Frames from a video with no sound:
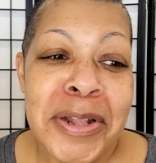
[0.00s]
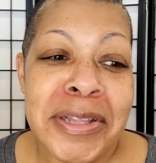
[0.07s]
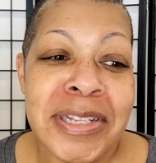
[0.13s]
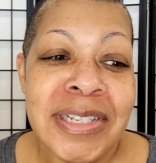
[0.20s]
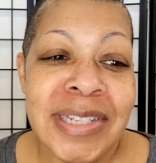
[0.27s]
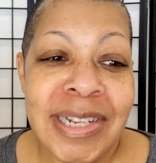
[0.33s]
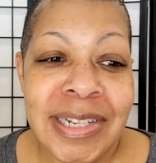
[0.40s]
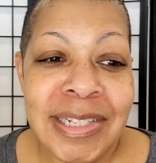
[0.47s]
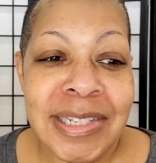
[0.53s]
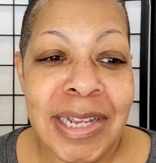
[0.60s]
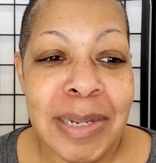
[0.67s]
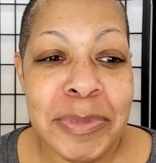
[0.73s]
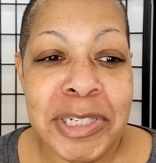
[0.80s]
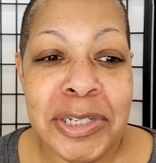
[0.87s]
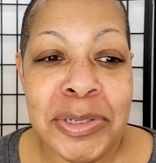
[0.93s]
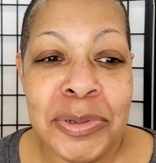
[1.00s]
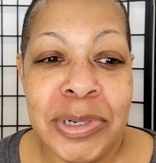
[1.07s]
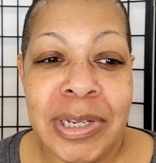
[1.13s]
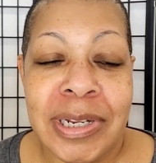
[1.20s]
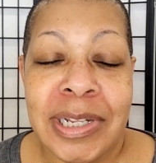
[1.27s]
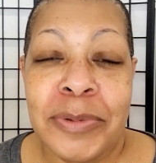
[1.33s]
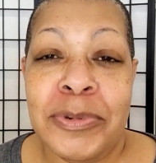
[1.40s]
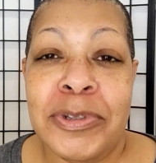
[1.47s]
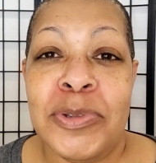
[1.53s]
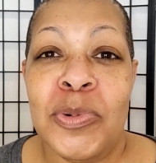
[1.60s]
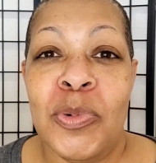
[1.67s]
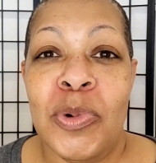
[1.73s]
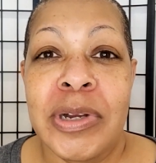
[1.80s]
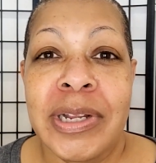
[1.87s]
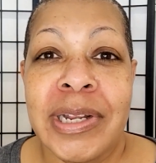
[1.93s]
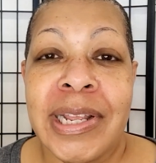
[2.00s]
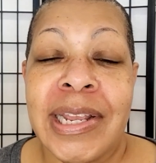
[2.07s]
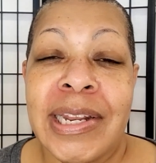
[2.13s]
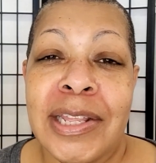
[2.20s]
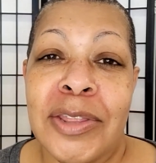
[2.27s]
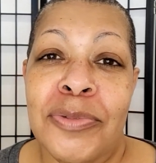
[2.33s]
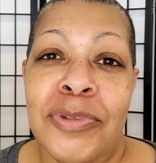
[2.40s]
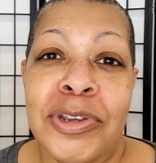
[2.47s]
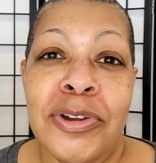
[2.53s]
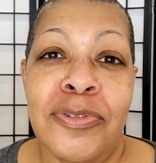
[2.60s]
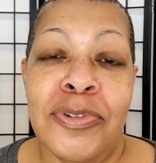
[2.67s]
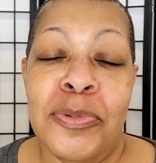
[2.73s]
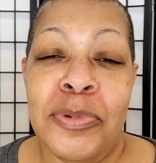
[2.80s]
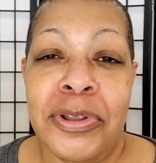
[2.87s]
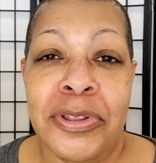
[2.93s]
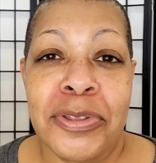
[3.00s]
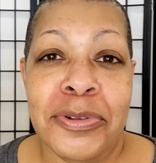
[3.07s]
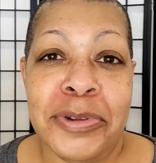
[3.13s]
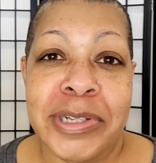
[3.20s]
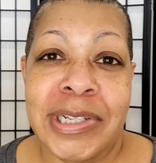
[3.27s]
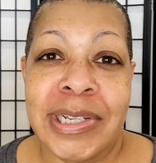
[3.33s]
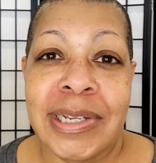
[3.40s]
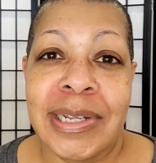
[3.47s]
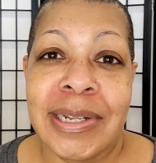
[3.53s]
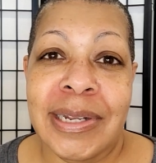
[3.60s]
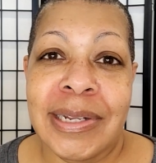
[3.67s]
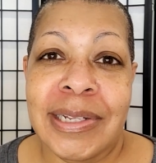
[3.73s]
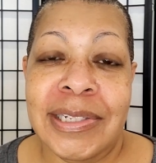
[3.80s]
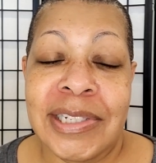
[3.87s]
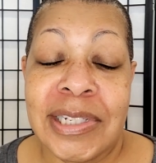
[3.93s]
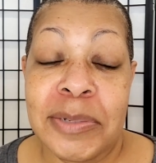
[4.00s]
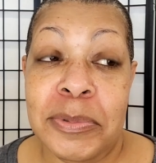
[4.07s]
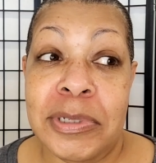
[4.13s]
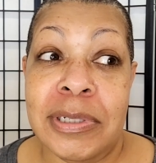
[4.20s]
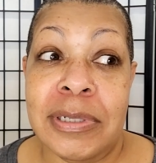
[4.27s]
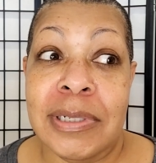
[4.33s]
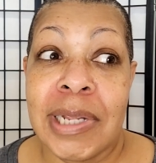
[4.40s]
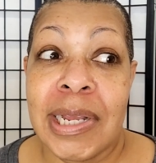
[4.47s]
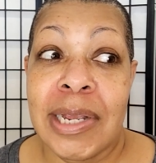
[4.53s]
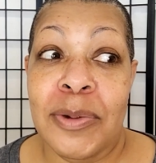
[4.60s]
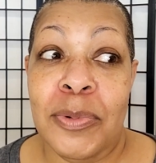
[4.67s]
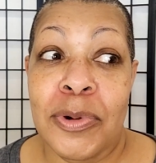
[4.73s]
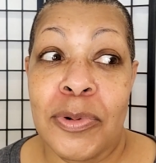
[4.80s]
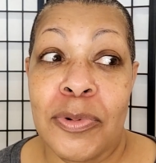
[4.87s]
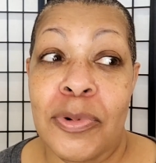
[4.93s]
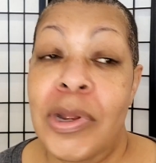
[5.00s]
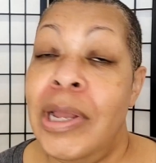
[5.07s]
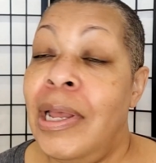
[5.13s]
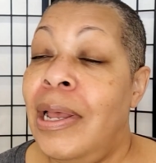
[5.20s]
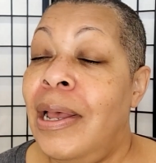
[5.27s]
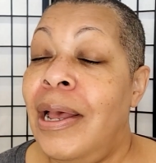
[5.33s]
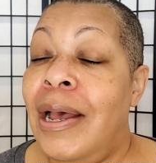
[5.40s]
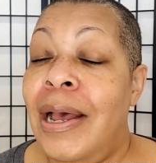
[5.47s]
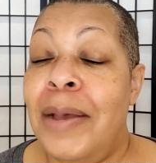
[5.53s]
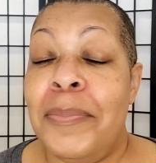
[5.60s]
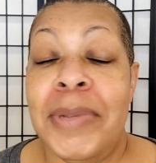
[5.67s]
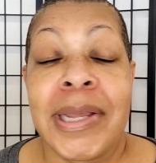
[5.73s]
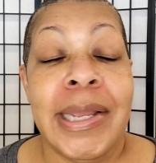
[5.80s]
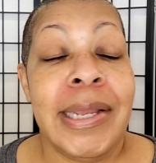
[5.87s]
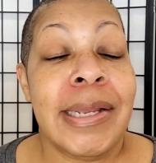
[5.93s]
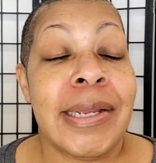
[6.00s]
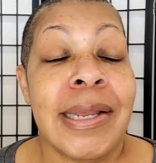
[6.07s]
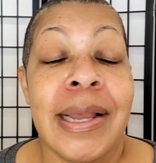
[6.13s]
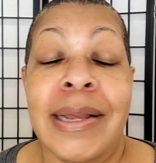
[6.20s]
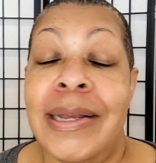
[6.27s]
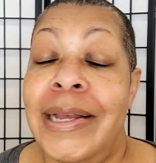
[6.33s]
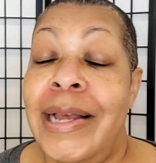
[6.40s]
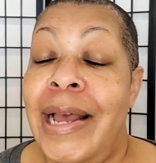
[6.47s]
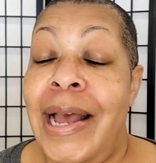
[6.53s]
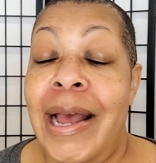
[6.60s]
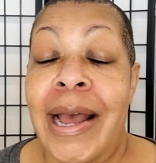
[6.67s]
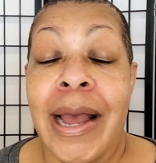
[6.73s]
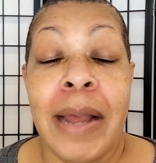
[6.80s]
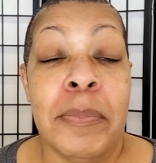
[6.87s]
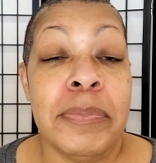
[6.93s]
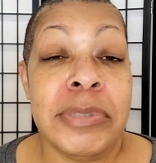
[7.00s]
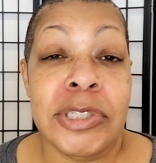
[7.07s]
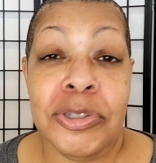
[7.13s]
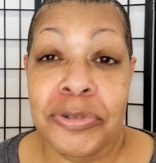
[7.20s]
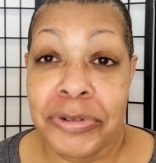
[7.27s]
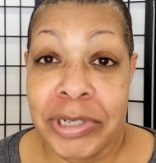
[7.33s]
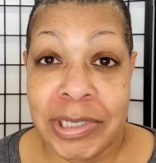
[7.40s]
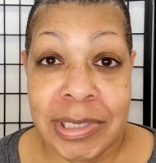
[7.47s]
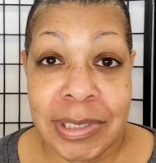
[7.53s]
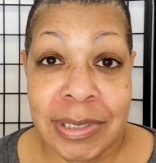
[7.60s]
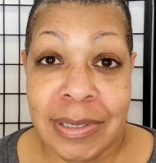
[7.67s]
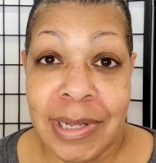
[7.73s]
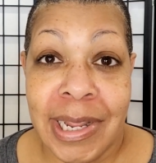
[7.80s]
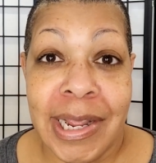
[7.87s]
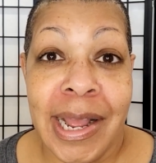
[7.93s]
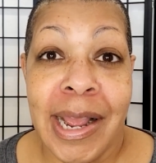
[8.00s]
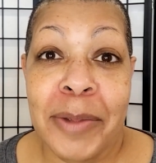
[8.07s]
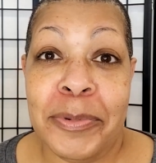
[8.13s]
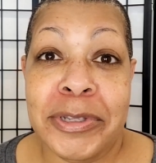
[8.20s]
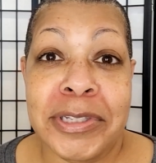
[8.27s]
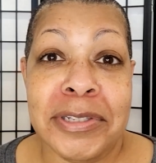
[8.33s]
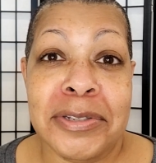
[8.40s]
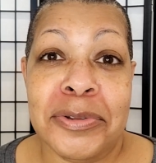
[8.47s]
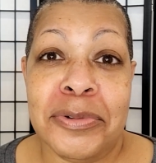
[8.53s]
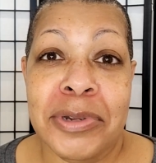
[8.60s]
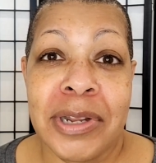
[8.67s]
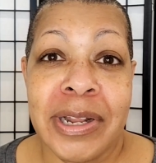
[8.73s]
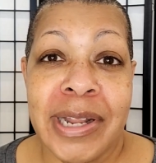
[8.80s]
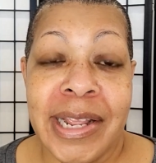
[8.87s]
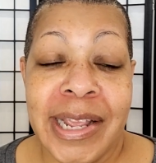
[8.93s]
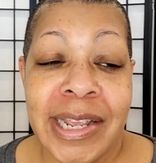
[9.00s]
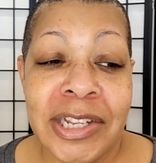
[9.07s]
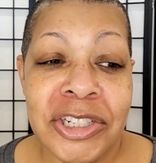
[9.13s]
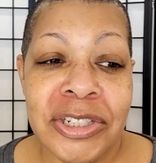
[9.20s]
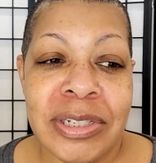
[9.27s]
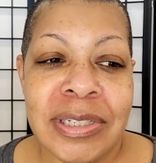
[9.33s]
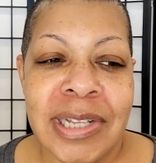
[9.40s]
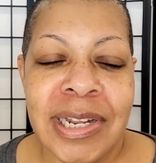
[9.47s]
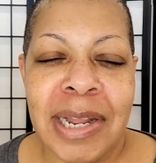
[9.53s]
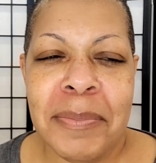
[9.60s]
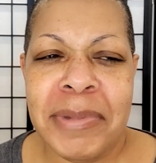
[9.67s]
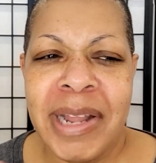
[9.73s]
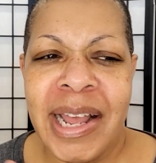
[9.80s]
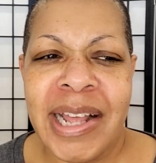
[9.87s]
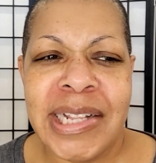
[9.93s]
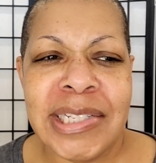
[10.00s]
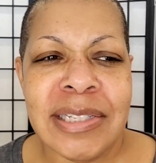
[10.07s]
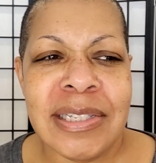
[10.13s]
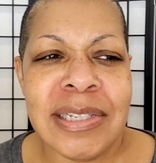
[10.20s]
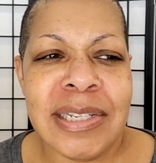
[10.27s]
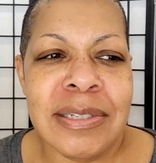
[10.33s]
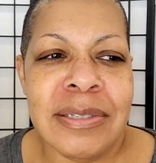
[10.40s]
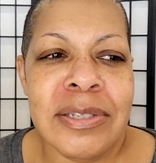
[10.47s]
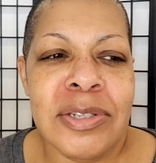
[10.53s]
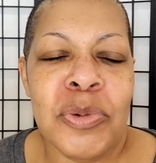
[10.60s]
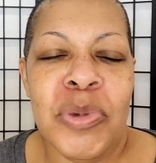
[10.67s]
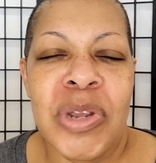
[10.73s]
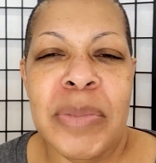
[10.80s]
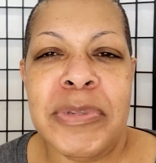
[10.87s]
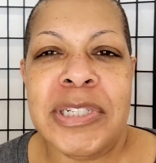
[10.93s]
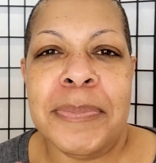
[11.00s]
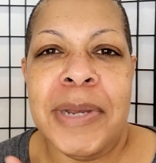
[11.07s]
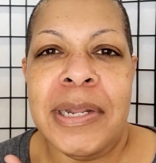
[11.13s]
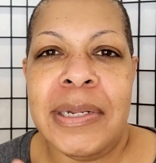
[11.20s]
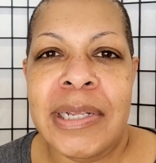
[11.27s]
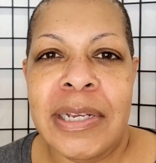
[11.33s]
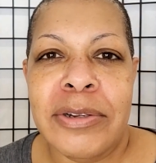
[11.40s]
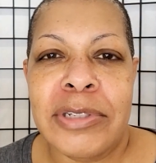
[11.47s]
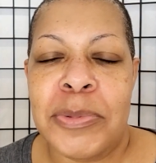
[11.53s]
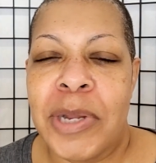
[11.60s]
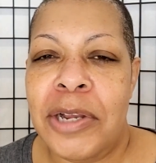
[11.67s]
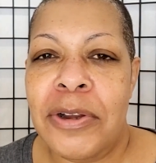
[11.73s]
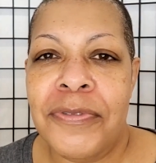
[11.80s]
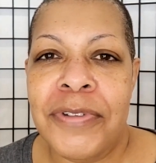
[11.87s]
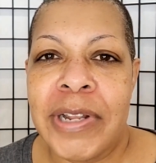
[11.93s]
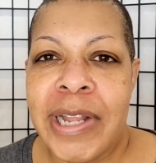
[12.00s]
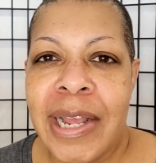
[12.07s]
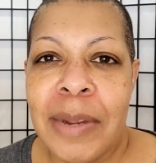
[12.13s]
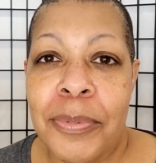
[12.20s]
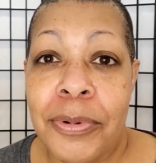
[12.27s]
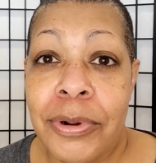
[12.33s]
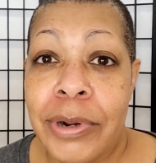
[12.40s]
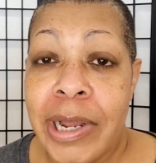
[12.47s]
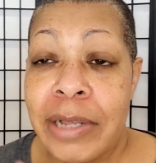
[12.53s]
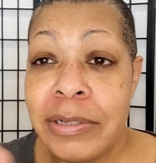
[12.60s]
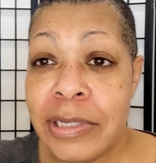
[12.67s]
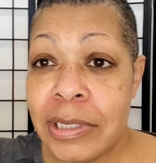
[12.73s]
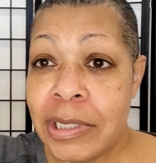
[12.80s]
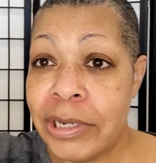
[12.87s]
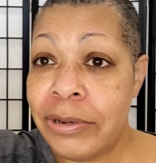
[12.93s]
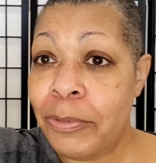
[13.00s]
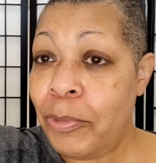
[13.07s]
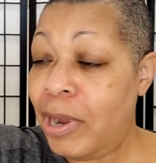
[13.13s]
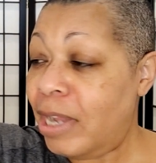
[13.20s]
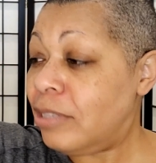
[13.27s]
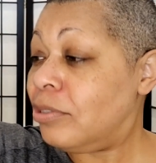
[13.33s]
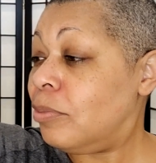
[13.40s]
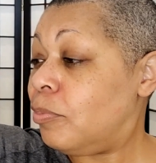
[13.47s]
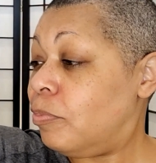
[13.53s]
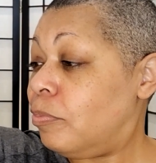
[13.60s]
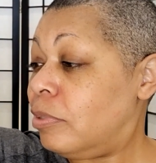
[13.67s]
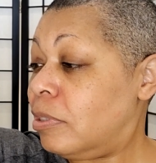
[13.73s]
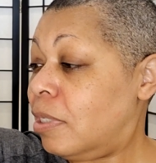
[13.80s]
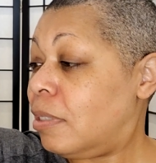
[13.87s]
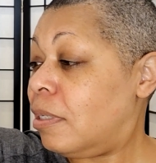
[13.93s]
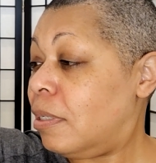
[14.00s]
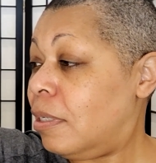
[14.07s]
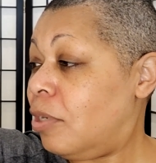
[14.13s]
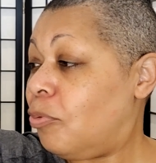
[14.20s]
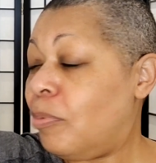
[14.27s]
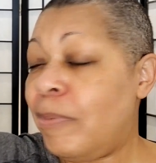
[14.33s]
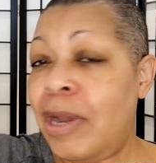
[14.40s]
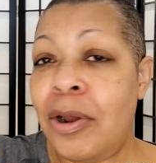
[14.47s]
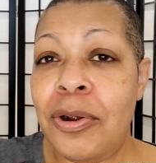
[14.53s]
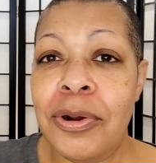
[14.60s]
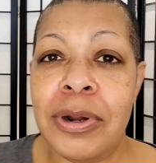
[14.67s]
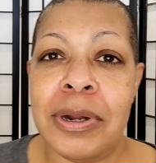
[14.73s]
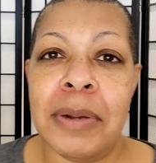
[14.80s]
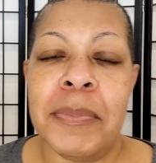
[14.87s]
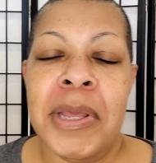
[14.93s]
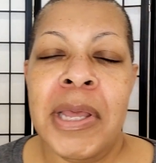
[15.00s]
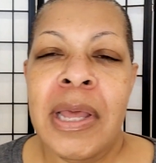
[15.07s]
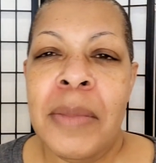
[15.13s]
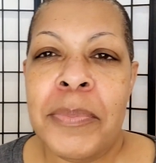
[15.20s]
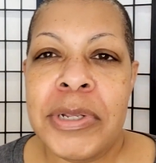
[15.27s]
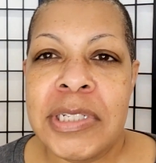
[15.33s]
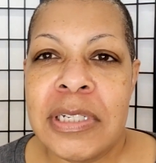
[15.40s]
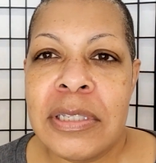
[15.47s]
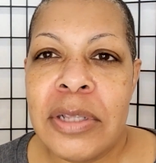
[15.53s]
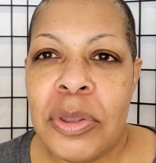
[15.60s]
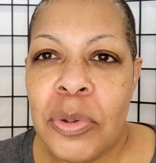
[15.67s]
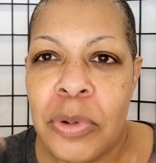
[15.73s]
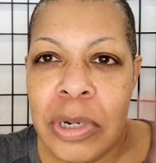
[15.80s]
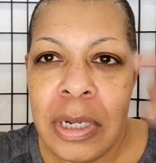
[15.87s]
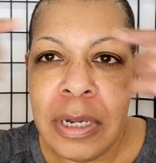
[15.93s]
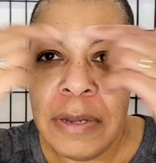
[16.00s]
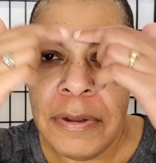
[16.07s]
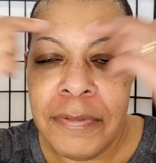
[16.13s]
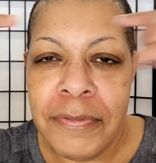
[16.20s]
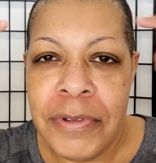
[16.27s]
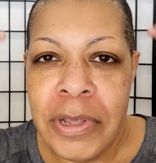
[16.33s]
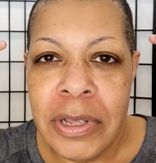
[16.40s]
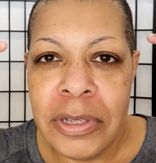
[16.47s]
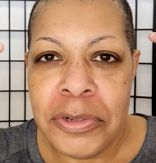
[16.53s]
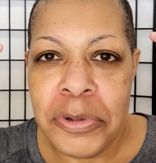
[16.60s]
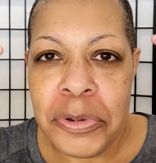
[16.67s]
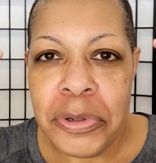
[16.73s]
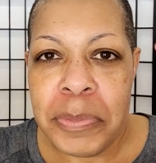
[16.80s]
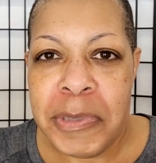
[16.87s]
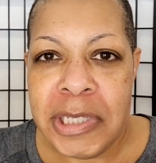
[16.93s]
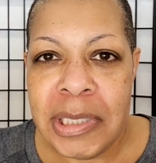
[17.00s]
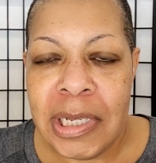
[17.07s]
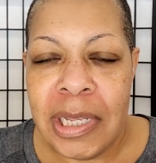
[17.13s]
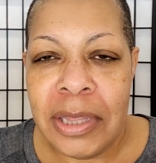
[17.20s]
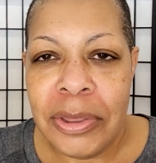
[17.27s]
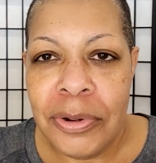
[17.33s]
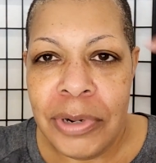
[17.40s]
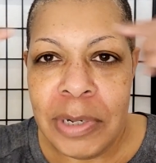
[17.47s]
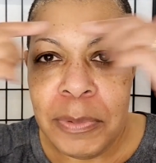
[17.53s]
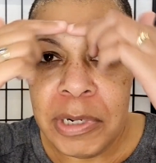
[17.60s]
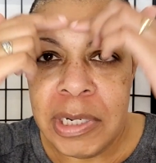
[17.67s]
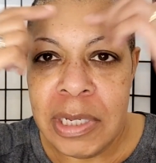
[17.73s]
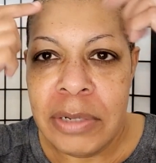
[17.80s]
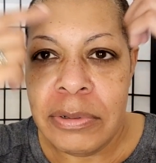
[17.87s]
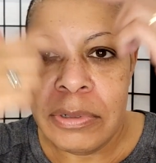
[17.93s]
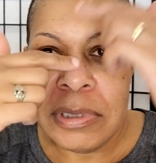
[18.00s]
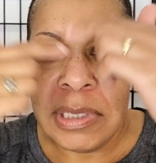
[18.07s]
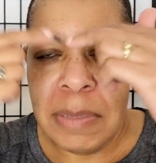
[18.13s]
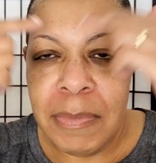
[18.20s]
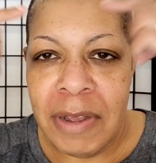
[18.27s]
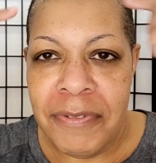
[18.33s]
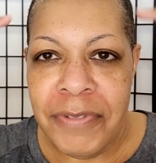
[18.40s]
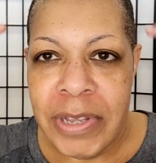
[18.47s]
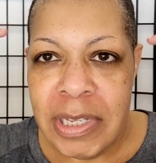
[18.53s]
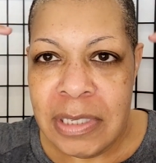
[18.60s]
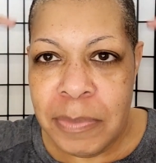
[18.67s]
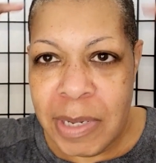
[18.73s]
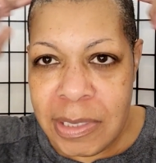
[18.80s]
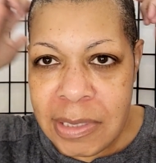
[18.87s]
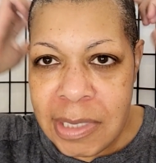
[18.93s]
The second time she took it, it was one eighty-three over one thirteen. And she was just like, whoa. I'm like, I'm stressing. Like, I was just so anxious. And I'm not squeamish about needles. When I go for lab work, I'll sit there and watch them stick the needle in my arm. But just the thought of, you're going to be sticking thirty-one needles in my face, my